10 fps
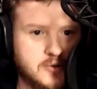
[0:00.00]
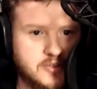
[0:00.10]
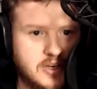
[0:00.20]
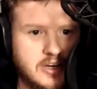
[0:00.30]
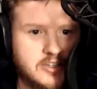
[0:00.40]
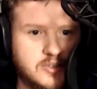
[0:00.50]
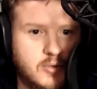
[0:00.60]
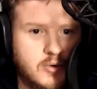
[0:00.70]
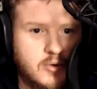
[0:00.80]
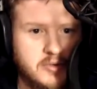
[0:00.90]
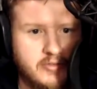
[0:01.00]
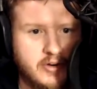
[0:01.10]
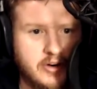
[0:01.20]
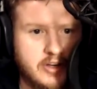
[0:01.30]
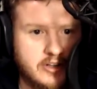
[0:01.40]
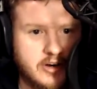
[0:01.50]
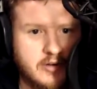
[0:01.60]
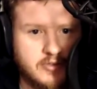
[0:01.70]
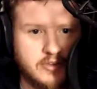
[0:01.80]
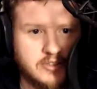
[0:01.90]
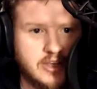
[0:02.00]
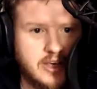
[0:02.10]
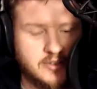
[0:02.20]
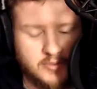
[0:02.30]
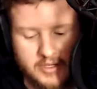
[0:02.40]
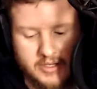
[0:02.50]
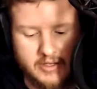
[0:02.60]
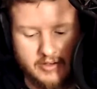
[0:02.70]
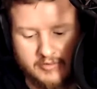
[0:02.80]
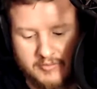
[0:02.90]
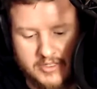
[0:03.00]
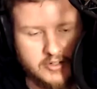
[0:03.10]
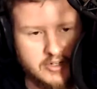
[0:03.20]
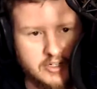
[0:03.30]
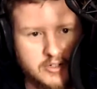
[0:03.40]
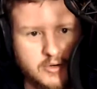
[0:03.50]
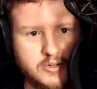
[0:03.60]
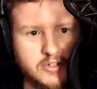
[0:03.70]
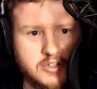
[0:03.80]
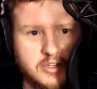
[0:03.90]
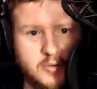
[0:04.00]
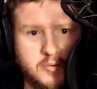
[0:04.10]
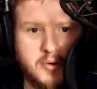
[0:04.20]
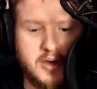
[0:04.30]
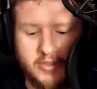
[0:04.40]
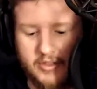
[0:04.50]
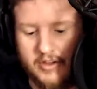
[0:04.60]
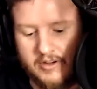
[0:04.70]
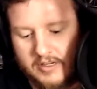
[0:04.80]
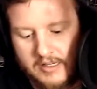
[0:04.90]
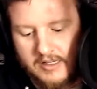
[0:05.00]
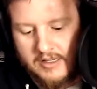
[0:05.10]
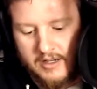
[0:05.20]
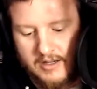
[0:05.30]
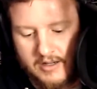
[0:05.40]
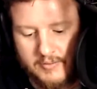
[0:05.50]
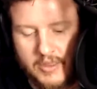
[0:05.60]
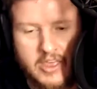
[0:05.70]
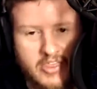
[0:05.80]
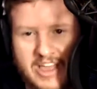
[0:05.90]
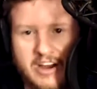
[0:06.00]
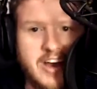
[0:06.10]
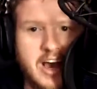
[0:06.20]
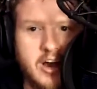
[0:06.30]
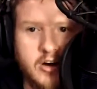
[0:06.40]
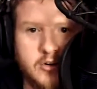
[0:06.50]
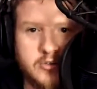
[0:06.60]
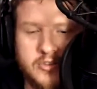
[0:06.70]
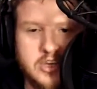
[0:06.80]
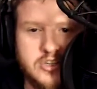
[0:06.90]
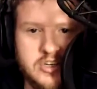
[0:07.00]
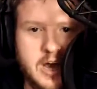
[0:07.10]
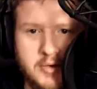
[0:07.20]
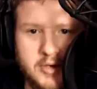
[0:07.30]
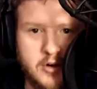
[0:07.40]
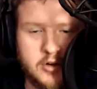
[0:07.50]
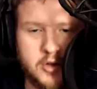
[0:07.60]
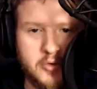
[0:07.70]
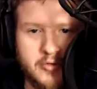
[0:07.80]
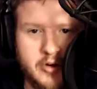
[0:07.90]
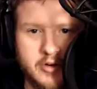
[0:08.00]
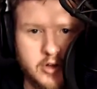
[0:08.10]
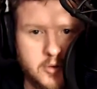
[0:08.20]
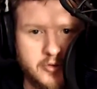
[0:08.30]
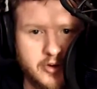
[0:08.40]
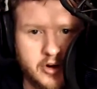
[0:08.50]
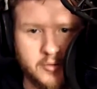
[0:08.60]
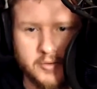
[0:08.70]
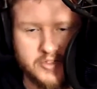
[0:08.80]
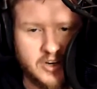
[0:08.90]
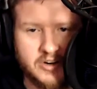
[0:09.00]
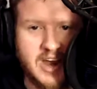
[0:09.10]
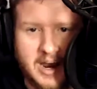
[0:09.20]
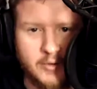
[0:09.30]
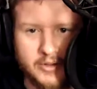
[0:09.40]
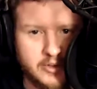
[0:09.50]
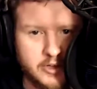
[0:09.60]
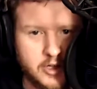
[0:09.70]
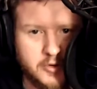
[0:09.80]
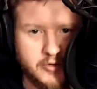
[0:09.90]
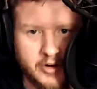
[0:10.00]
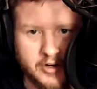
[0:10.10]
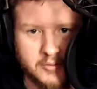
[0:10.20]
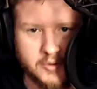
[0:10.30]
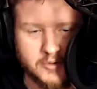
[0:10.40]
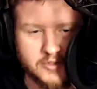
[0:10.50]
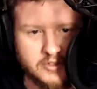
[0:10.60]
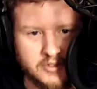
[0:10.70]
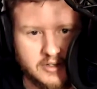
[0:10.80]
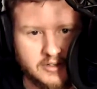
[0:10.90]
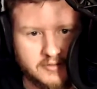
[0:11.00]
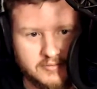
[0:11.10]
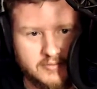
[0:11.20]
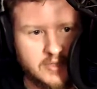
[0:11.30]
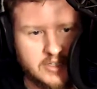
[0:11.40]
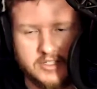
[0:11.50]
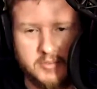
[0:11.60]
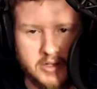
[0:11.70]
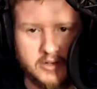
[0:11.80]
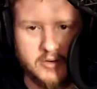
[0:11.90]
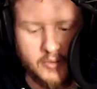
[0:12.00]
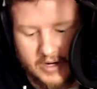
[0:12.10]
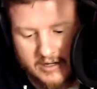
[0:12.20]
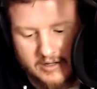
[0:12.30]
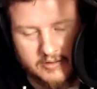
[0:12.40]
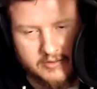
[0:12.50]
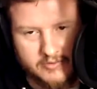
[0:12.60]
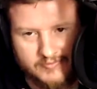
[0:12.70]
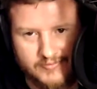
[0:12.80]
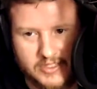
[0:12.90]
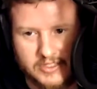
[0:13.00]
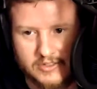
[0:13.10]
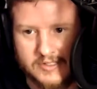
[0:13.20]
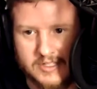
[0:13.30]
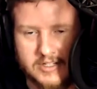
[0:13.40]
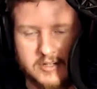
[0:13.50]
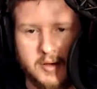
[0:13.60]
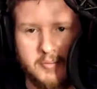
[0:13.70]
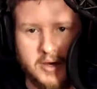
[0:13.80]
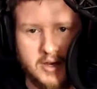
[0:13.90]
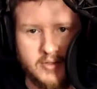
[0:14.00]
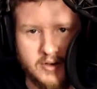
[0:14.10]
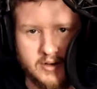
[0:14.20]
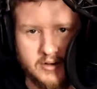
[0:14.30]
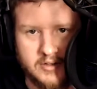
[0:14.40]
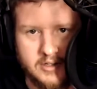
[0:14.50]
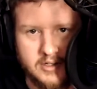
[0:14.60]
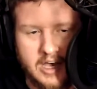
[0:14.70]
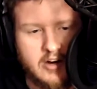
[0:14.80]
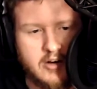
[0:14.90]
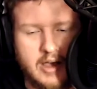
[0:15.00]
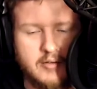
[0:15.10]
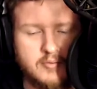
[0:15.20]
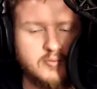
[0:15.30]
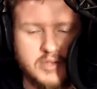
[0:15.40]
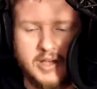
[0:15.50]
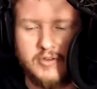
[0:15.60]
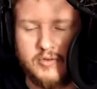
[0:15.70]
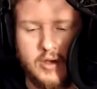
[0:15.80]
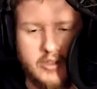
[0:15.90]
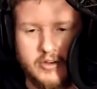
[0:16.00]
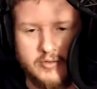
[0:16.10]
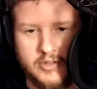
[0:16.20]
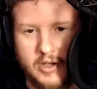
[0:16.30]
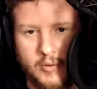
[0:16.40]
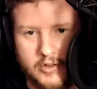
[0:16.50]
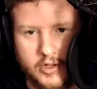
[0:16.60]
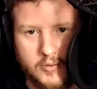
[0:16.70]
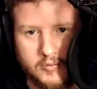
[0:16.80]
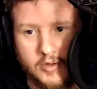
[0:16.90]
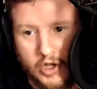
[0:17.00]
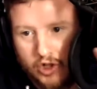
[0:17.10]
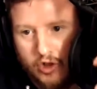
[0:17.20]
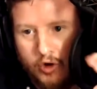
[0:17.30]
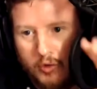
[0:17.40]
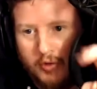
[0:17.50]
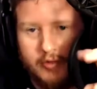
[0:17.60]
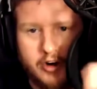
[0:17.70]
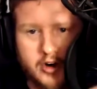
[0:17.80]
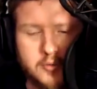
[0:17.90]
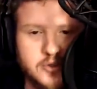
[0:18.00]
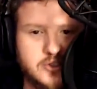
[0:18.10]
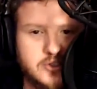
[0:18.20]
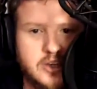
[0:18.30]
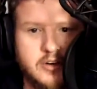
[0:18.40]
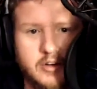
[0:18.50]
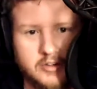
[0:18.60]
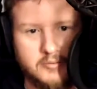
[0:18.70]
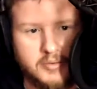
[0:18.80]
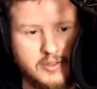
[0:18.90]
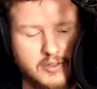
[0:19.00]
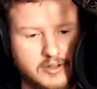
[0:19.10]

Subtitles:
and I just want to be very clear after this last week of misery and torture dealing with Python. They are not called. They should not be called global variables. They're not really global variables. That's just my little rant of this little session about Python. I don't know. Have you either of you dealt with global variables, as they call it in Python?